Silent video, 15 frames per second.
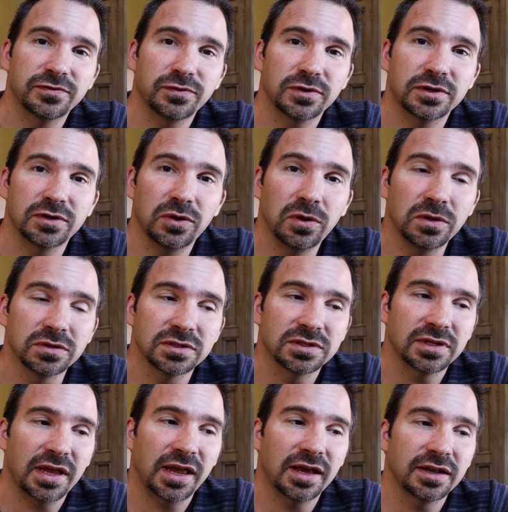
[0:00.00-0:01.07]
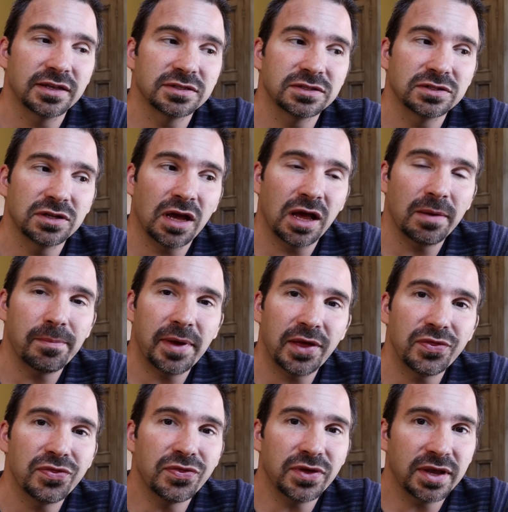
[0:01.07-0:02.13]
for adults. And it's not a
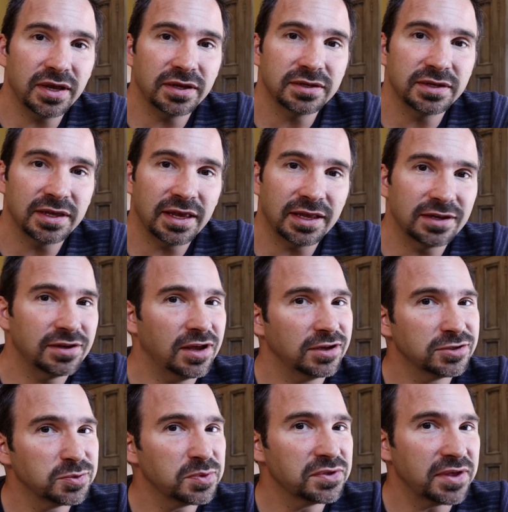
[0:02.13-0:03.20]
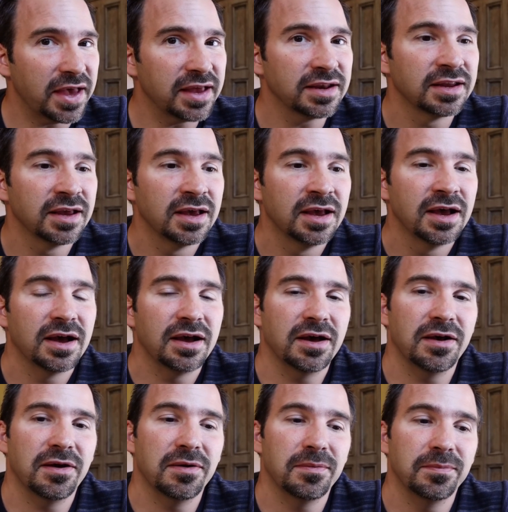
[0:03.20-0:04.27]
bad thing to get in touch with that
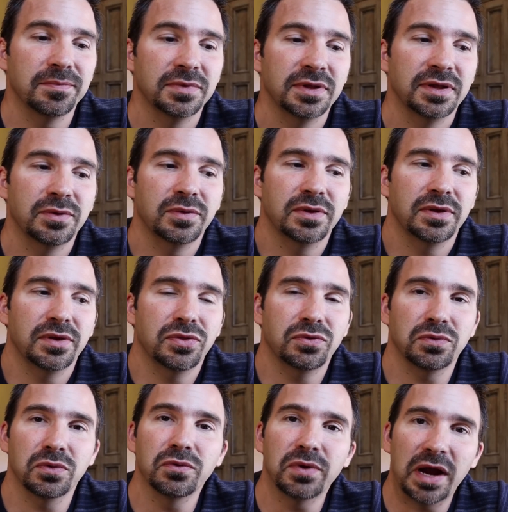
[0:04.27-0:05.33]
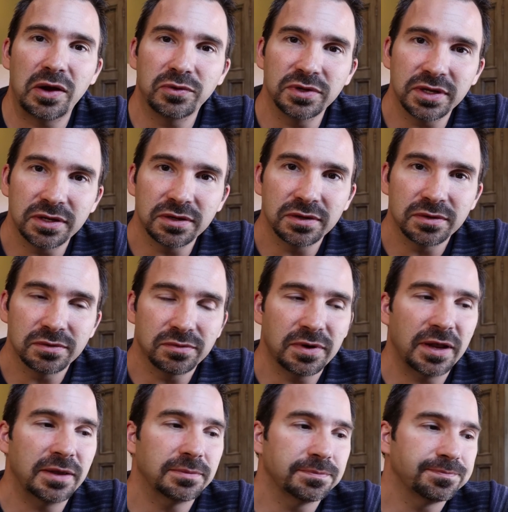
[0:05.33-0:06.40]
um, through grounding,
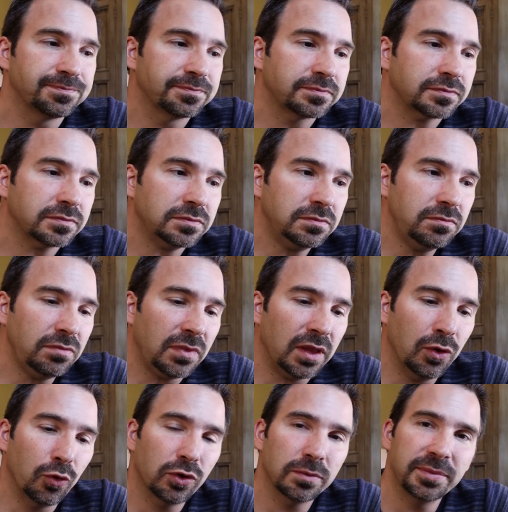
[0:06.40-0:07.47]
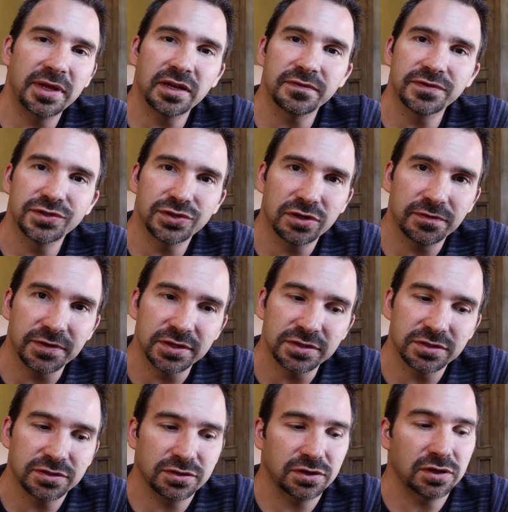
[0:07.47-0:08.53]
right? Or being of
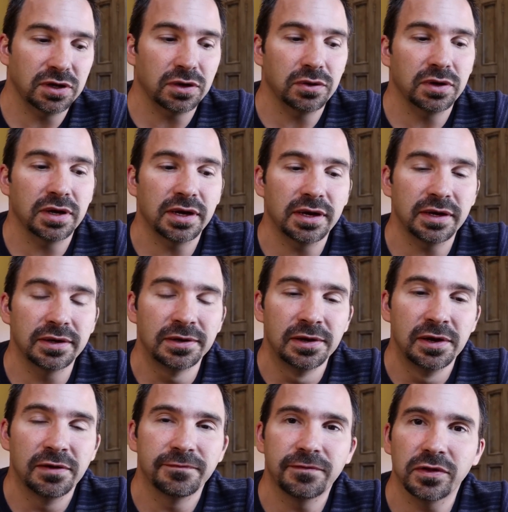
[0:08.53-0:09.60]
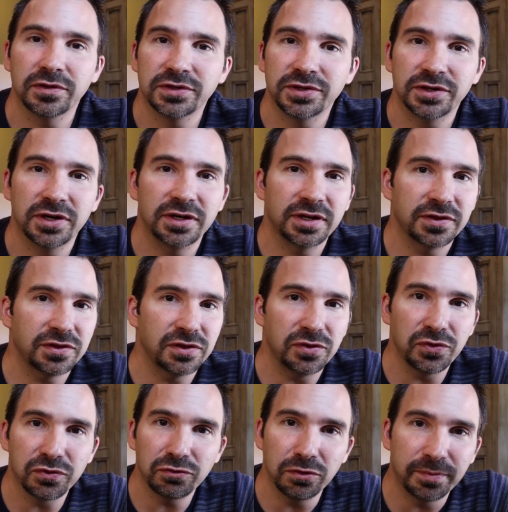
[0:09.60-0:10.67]
service, you know, uh, volunteering at the
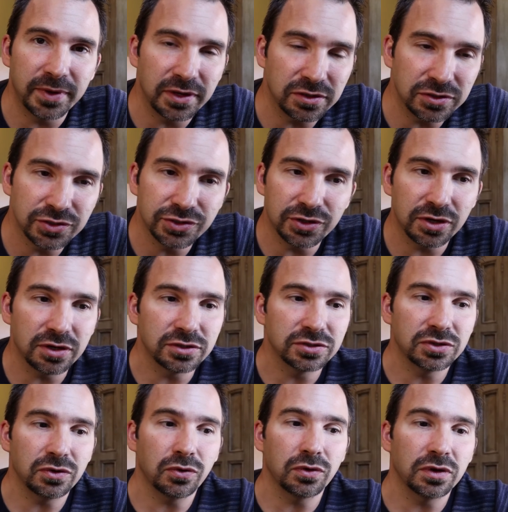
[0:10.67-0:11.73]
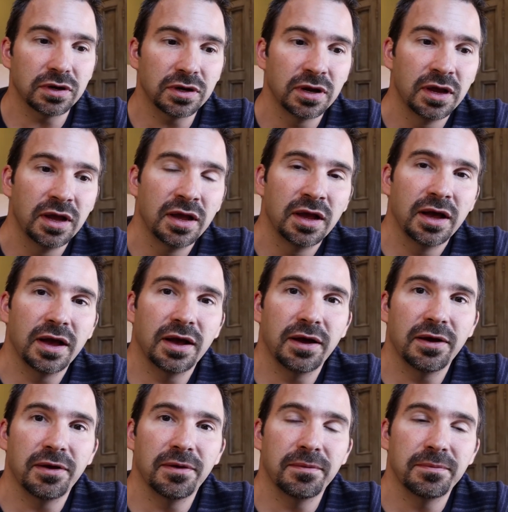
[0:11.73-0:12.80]
youth group at your church or,
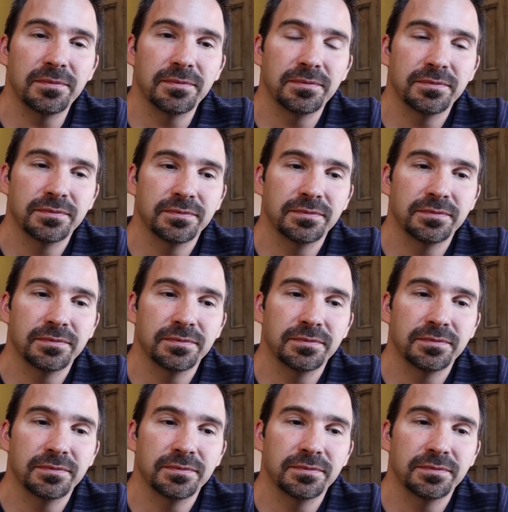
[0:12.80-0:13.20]
um,